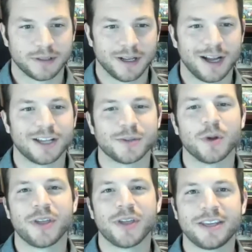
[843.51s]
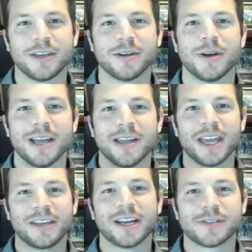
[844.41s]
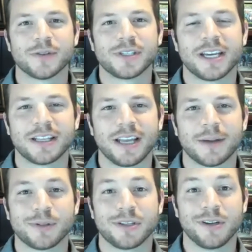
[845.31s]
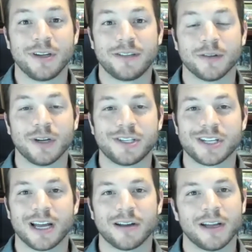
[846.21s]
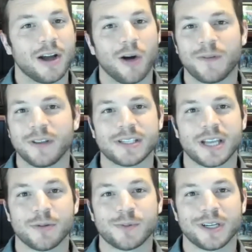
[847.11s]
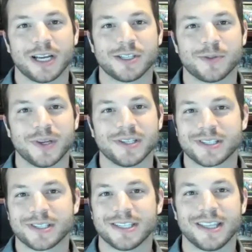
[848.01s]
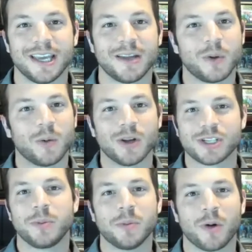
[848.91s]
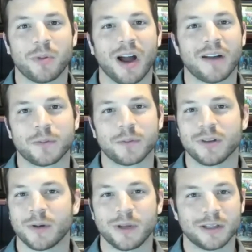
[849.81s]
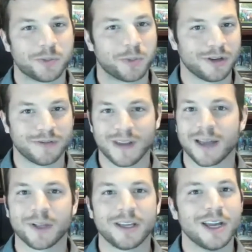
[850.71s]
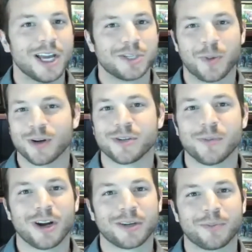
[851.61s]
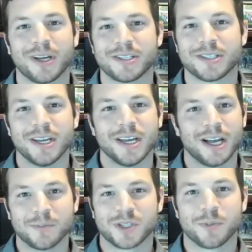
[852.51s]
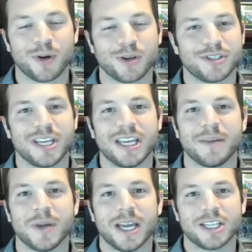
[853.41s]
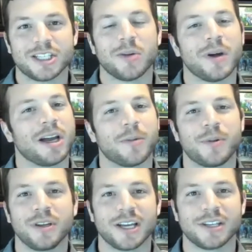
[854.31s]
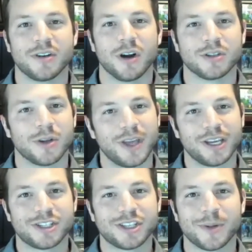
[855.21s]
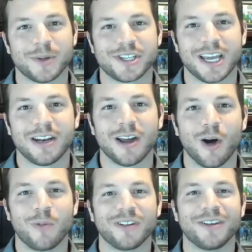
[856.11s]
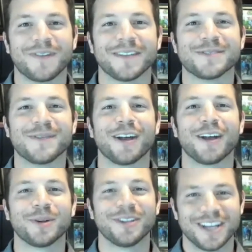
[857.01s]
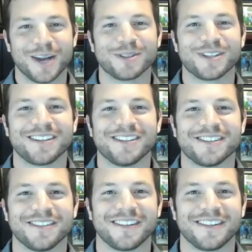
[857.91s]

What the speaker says: Awesome. Well, thank you. Thank you guys for taking the opportunity to reach out. Hopefully this helps your guys' business, because in the end, we want you to be more profitable, that we can support your family, support your marketplace, support your team. It's all about helping you guys grow. So thank you so much again. Hopefully you found this valuable, and we'll talk to you soon.